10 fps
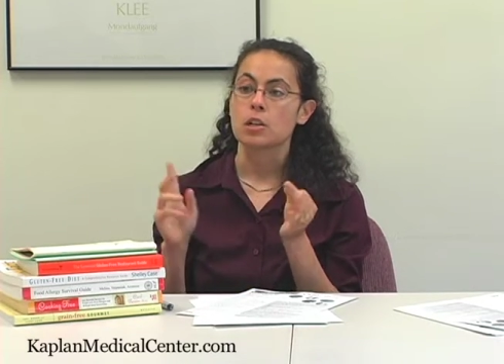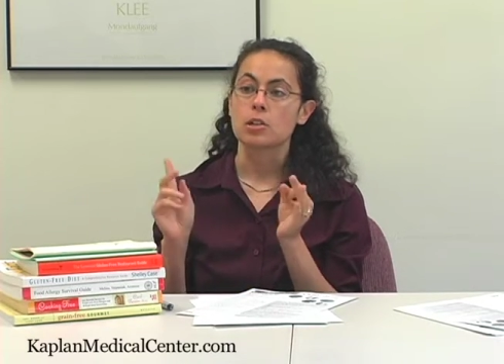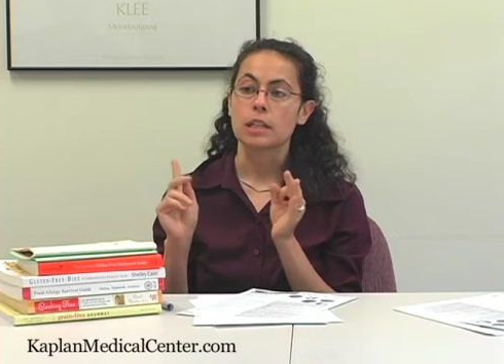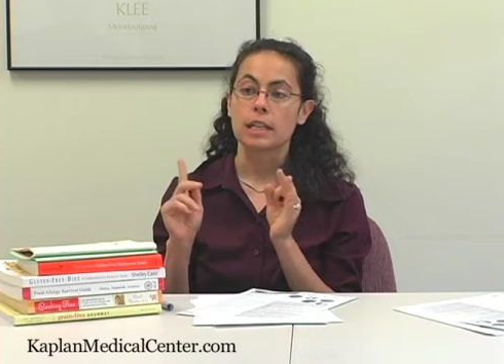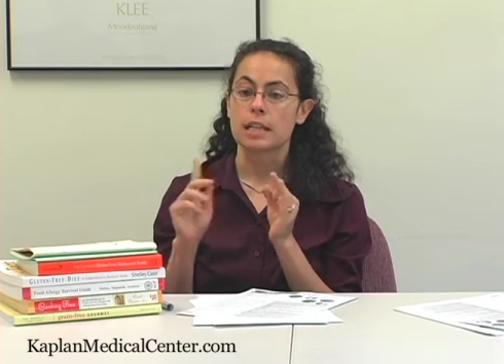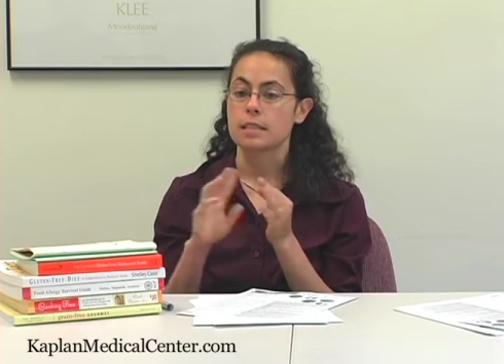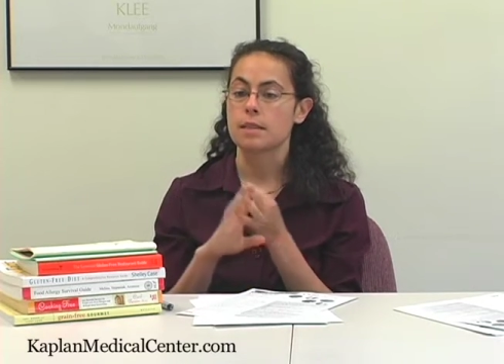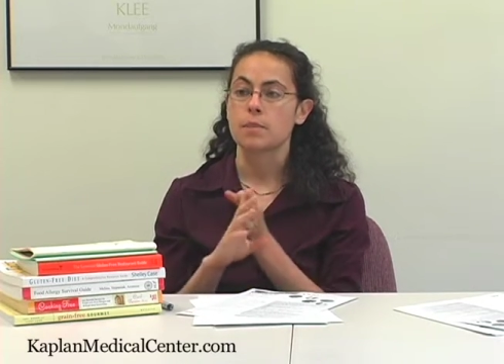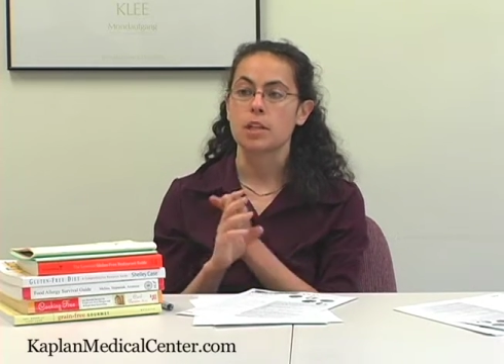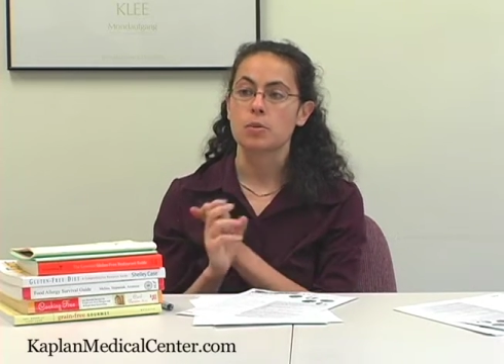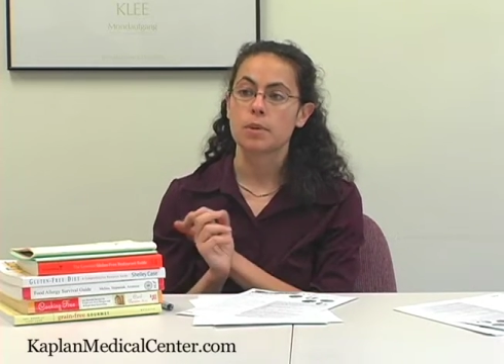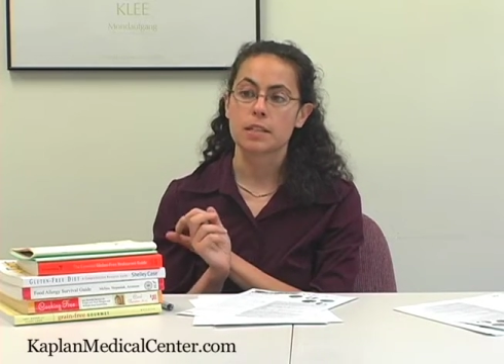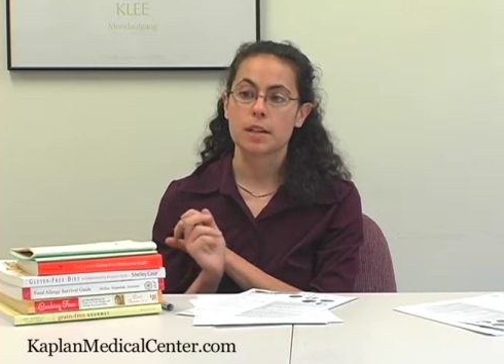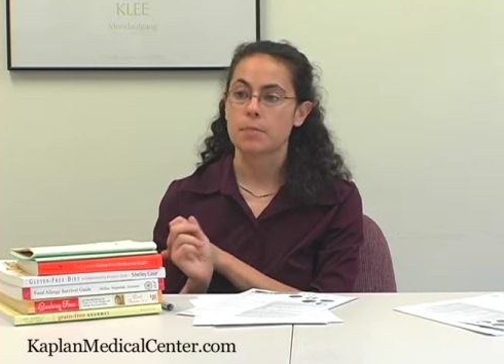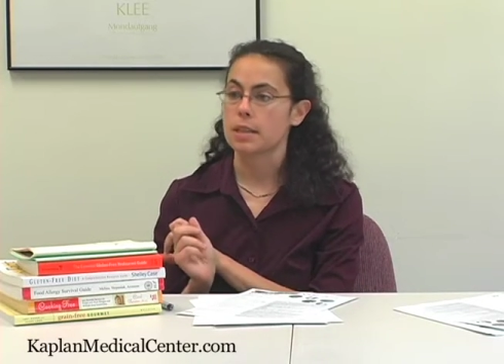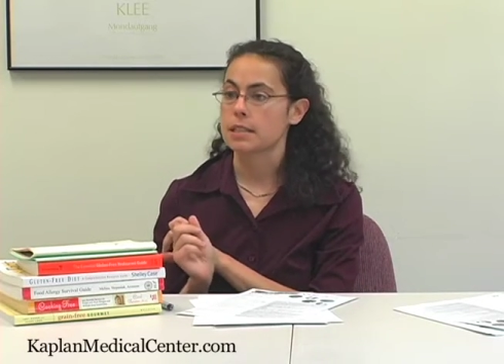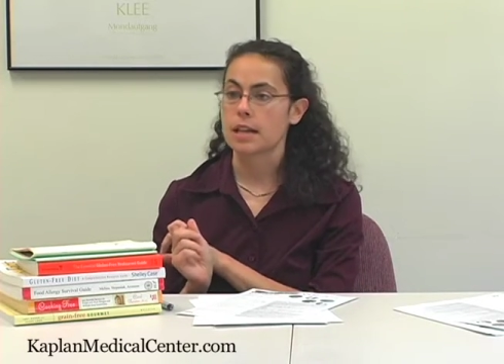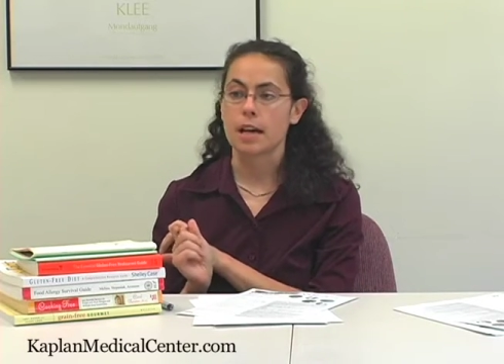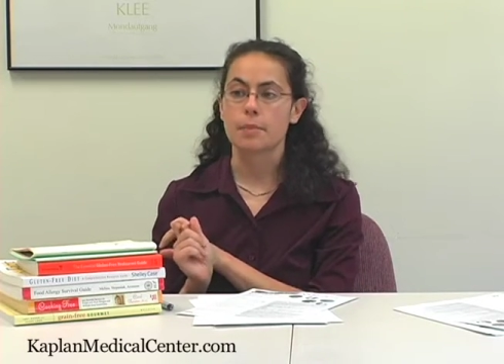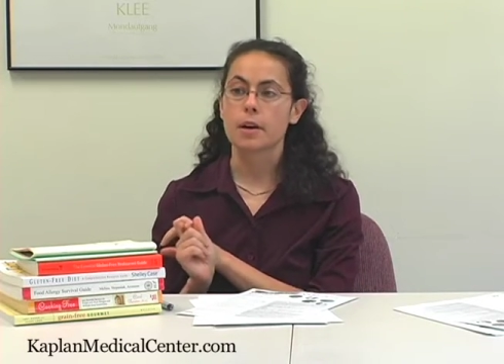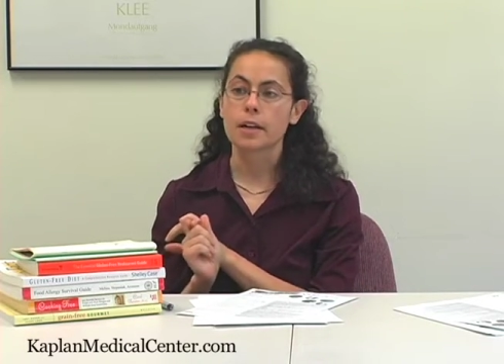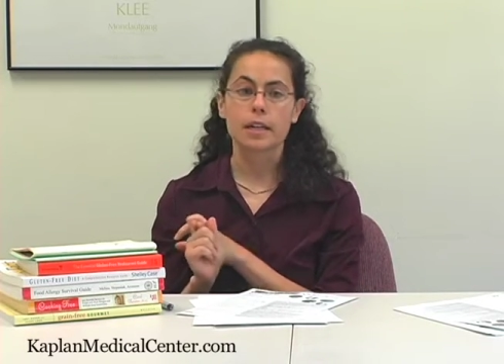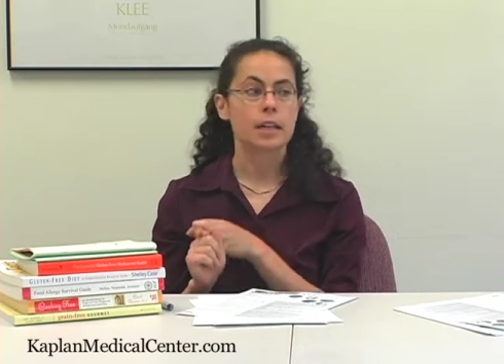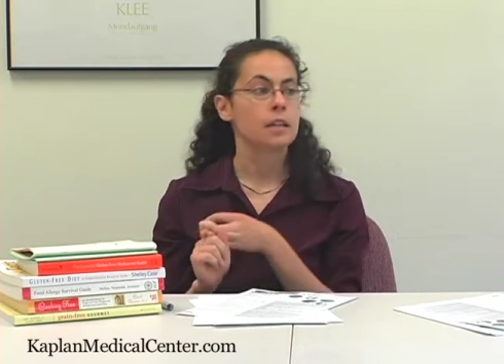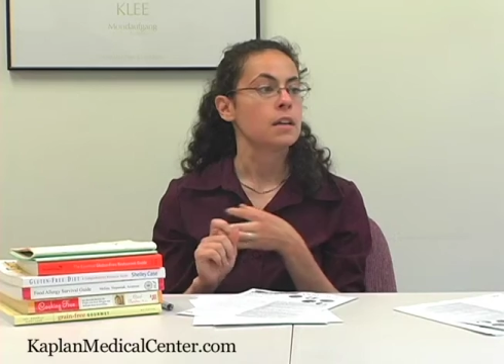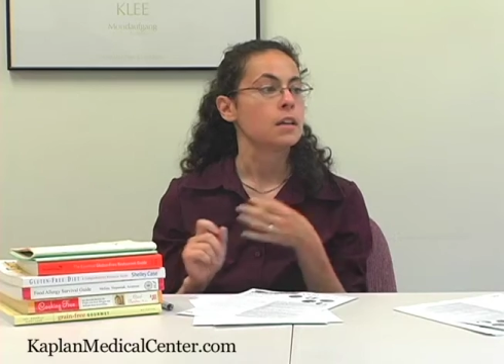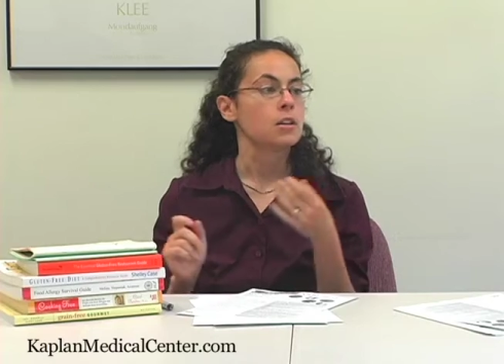you're looking at something you picked up at the Thai market,